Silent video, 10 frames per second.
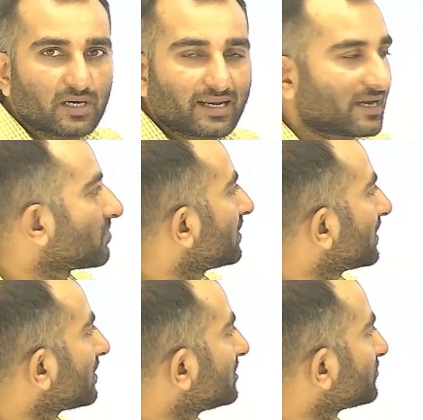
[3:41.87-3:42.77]
activated,
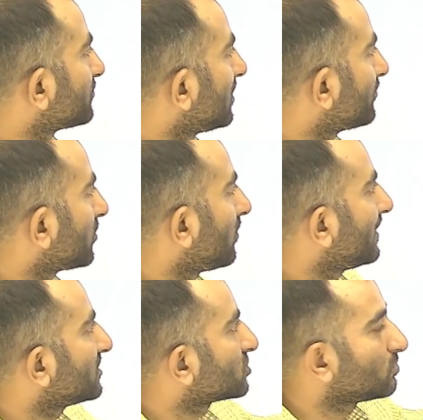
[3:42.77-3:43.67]
it provide a
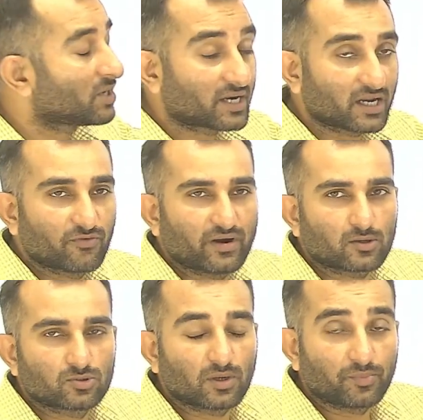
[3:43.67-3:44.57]
stimulating effect
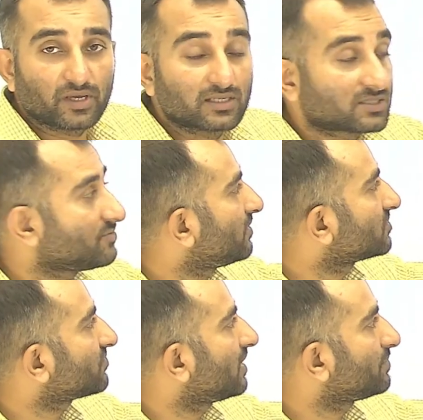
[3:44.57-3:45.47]
on the PLC,
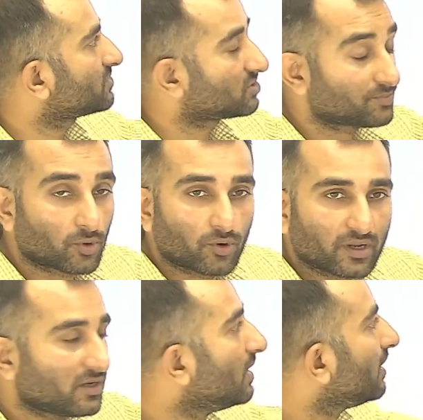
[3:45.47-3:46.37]
phospholipase C protein,
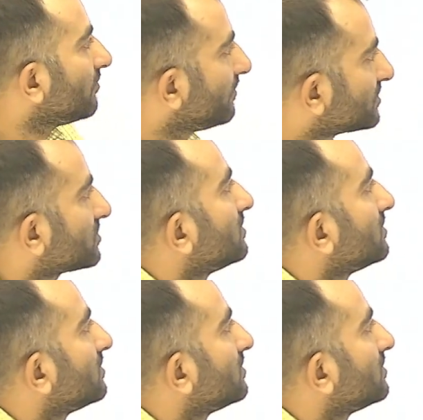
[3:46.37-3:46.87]
which